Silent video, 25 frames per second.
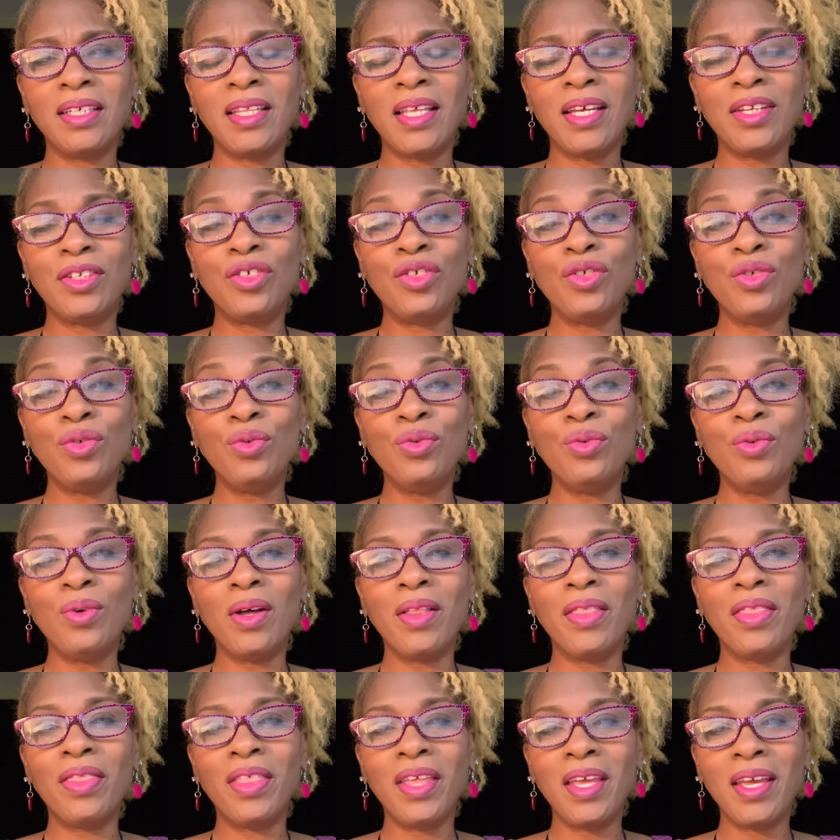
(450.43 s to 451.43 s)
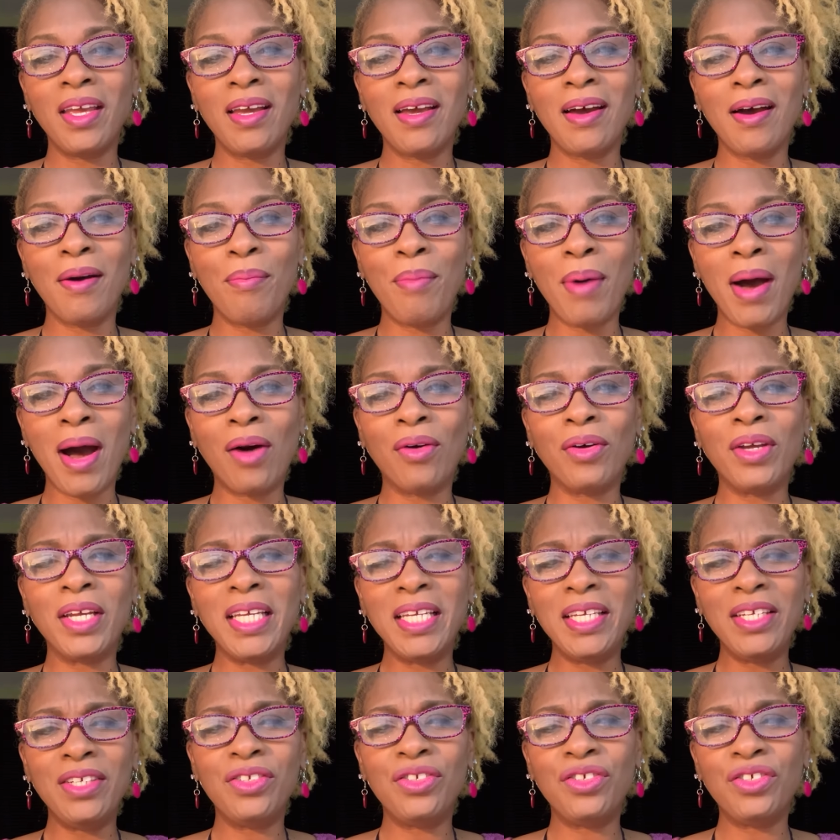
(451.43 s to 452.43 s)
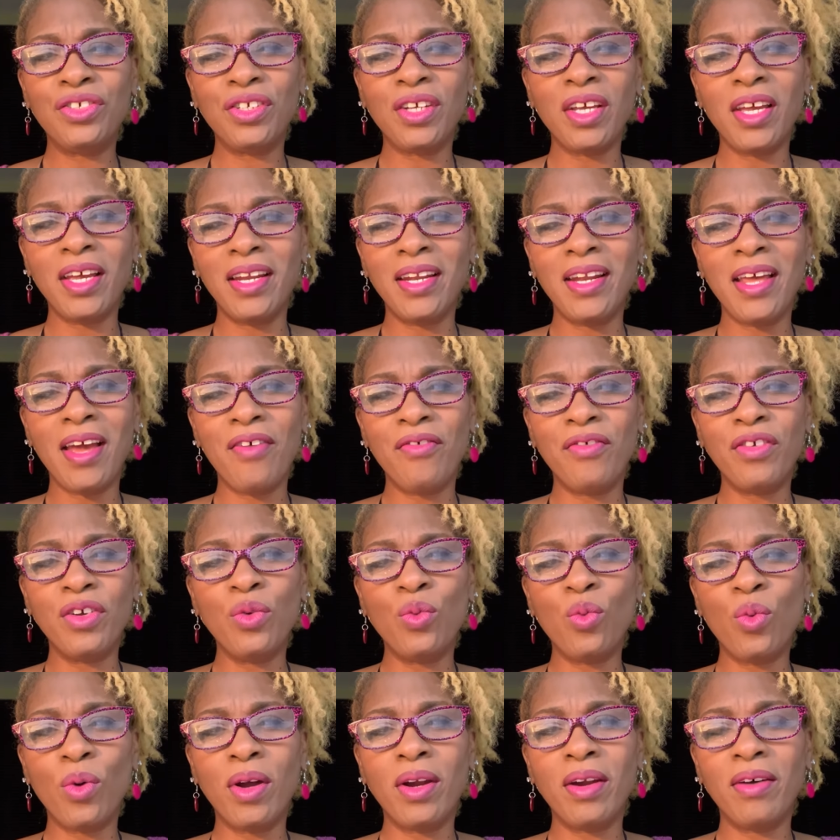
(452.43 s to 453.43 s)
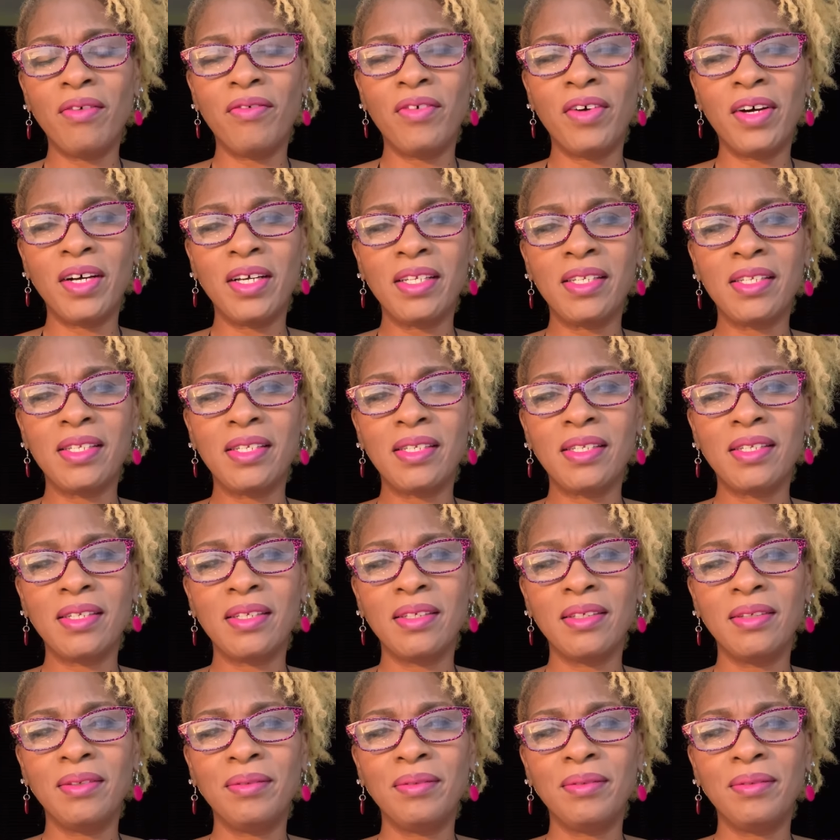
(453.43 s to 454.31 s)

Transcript: that you think about each and every one of us